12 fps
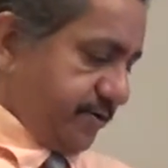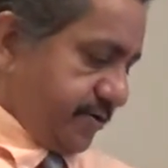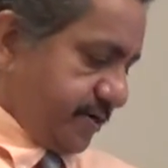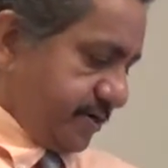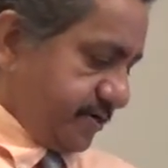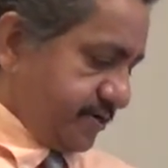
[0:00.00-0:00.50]

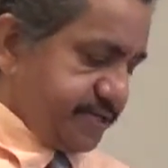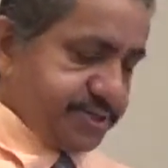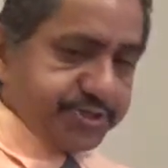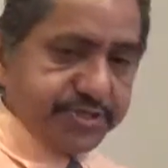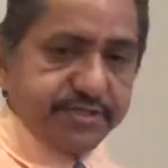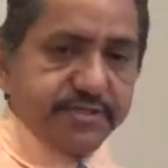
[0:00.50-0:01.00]
uh,
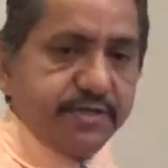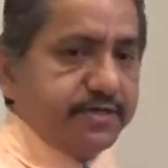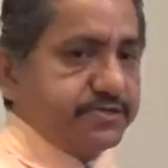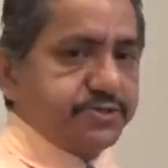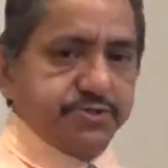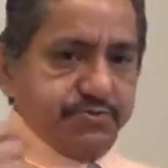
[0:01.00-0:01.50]
listening,
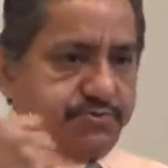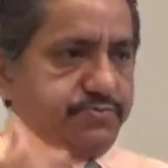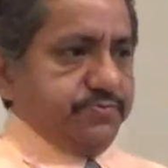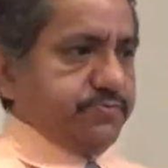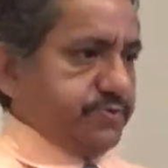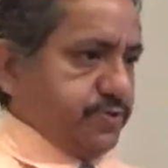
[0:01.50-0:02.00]
to
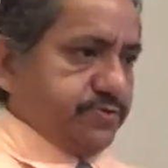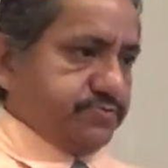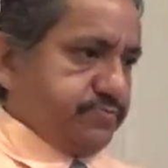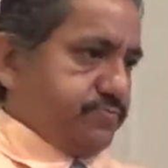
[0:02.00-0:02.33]
you know